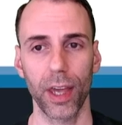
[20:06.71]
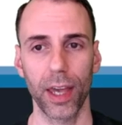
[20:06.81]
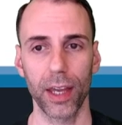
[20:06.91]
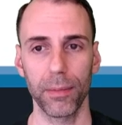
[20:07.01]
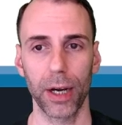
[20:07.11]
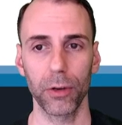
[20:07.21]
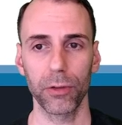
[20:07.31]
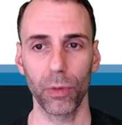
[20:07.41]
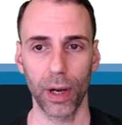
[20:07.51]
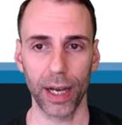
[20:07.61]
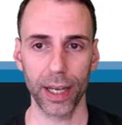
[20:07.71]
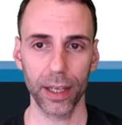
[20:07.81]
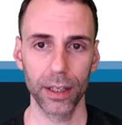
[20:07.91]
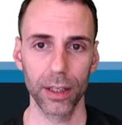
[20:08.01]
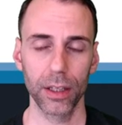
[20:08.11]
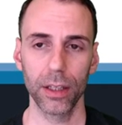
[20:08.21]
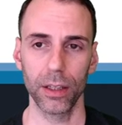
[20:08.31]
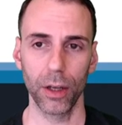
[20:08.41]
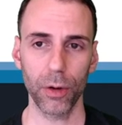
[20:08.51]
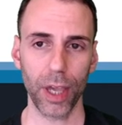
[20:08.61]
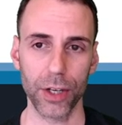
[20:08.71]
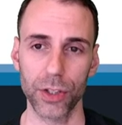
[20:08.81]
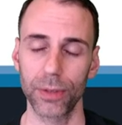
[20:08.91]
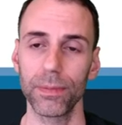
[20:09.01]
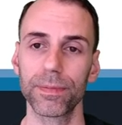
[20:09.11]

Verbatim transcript: and mouse Y location.